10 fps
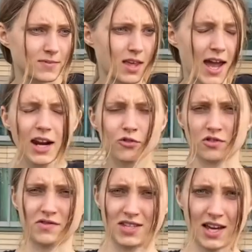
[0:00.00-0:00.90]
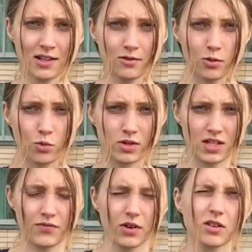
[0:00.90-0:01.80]
8 out of 10 with
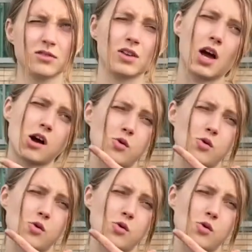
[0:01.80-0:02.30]
difficulty. Oh,